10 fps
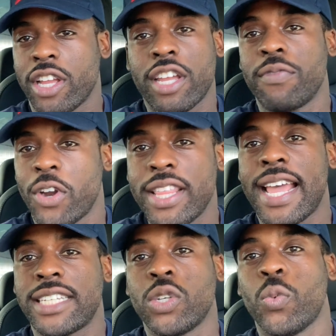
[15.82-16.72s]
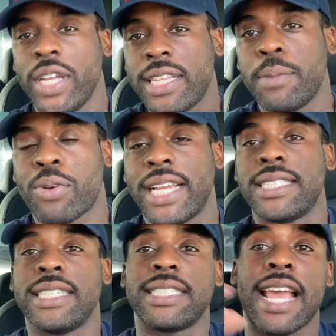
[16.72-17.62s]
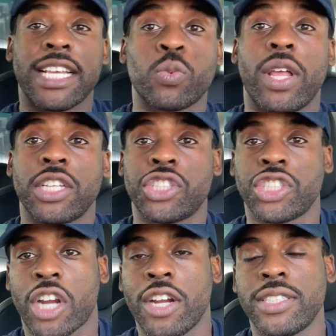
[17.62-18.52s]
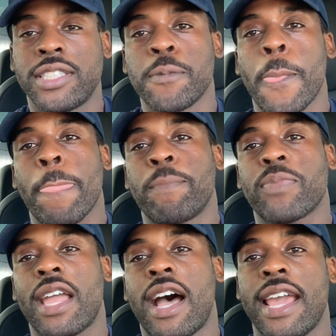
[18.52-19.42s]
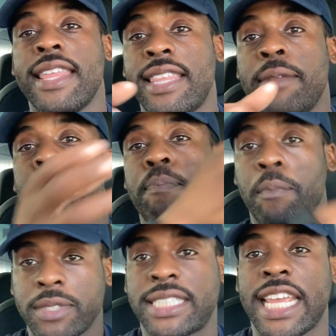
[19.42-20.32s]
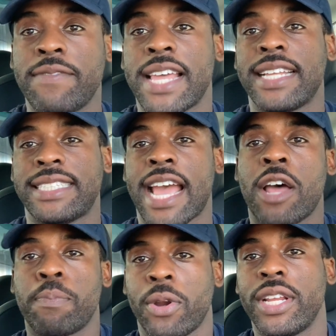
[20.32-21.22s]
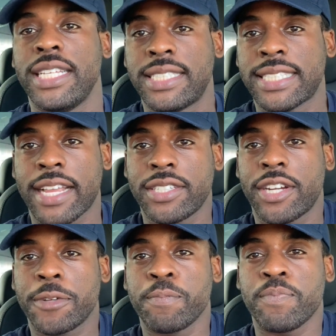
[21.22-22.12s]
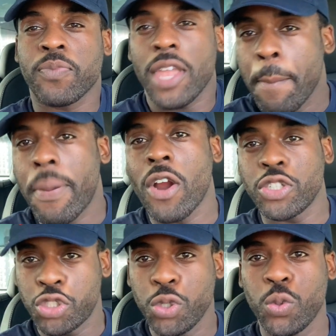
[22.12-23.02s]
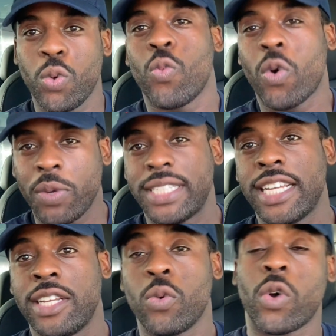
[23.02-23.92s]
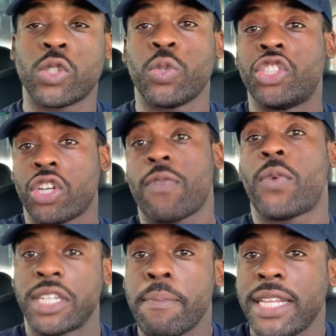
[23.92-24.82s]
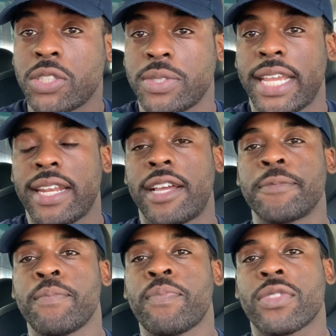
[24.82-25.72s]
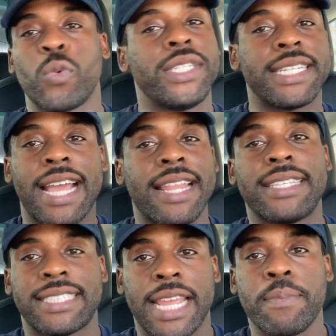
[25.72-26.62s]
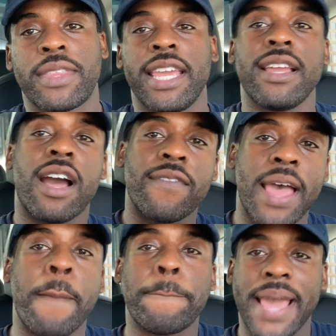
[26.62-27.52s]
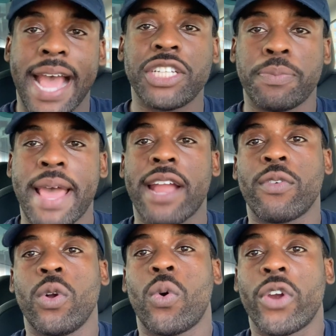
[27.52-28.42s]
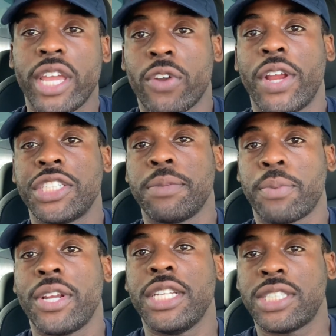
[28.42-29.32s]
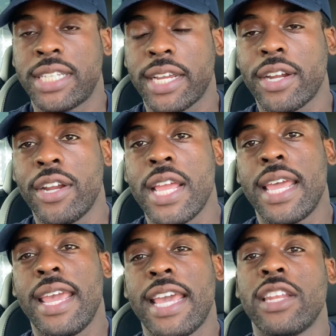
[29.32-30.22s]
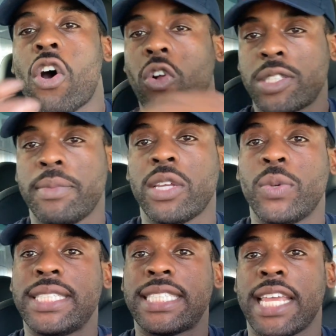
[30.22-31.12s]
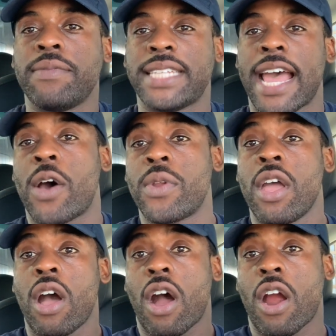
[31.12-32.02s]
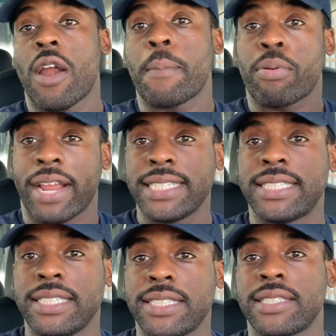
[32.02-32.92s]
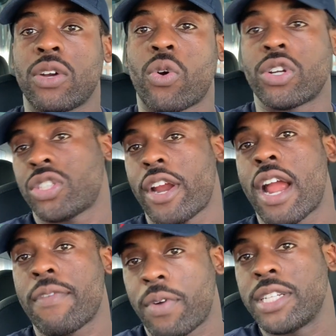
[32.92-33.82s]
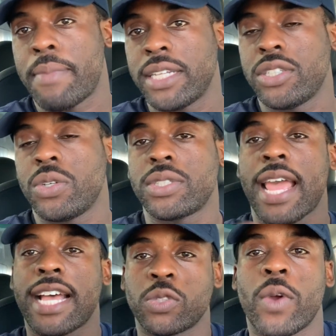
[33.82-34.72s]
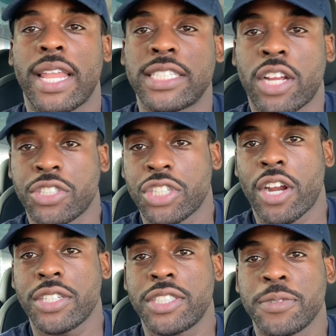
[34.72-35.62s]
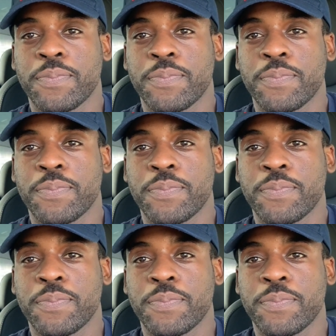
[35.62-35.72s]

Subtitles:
converted that to weekly prices as well as charts, and then saved that down per each sector. In part 2, what we did was we took fundamental data. We did kind of the same thing of that batch macro or iteration per each ticker, and ultimately we saved down our our fundamentals as well as our charts.